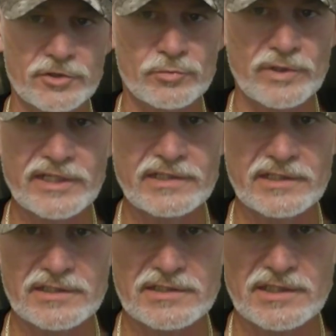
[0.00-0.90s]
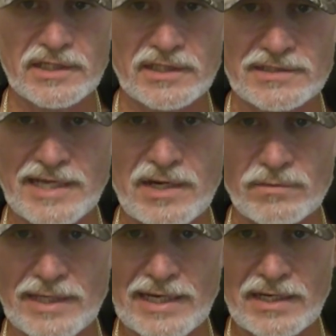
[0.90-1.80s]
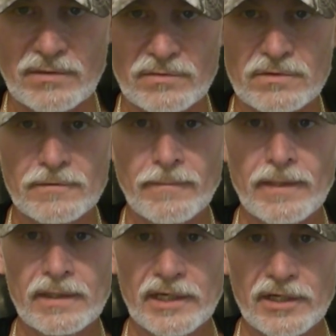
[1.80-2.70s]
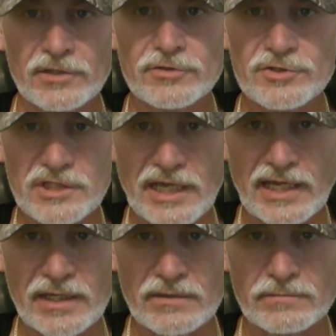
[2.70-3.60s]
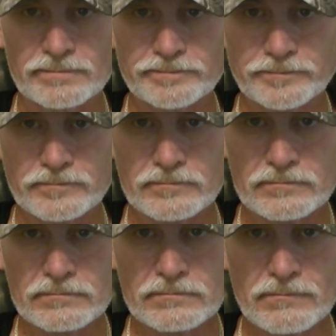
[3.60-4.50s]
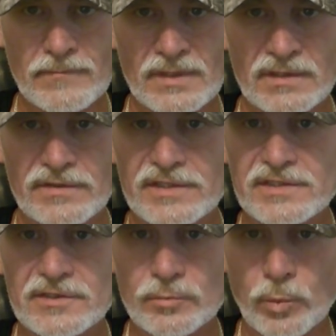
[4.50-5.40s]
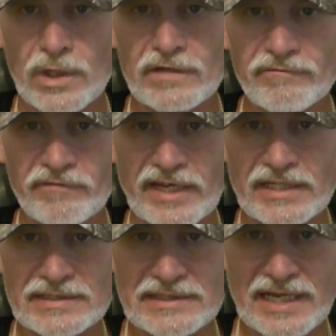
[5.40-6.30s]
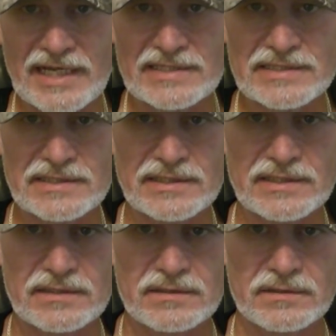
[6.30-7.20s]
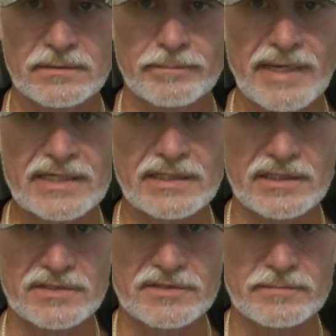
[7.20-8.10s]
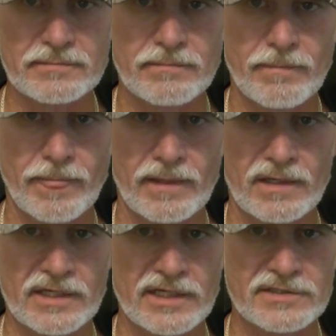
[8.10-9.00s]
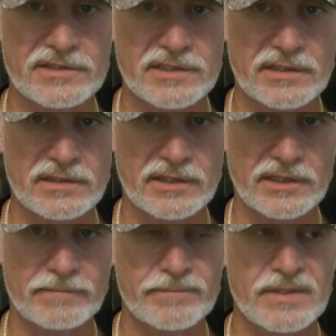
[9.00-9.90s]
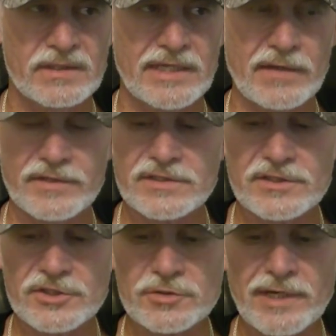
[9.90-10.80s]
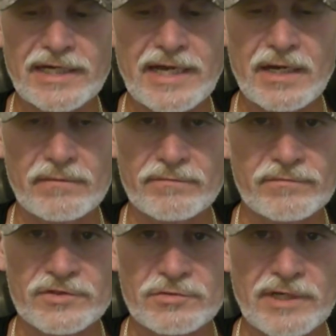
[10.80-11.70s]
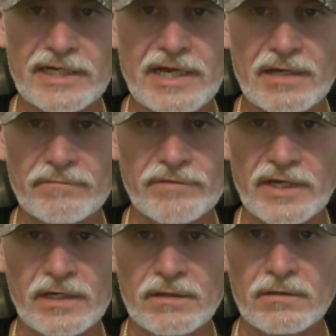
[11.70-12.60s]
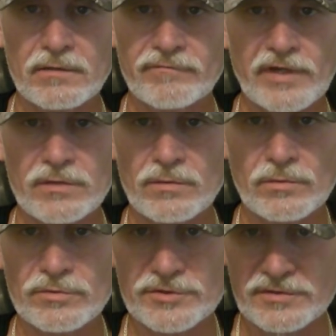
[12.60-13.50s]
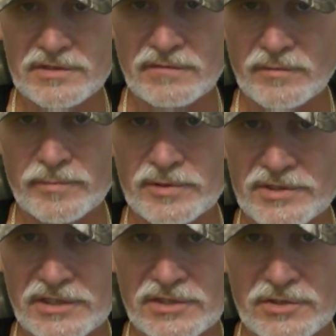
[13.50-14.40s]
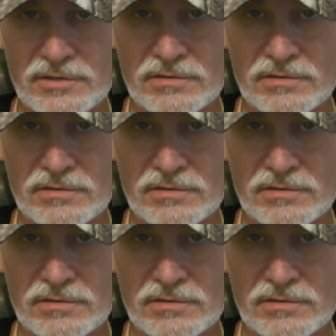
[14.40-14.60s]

read these things out loud and understand this is one fantastic mechanism against tyranny. Now this is straight out of their Federal Rules of Civil Procedure.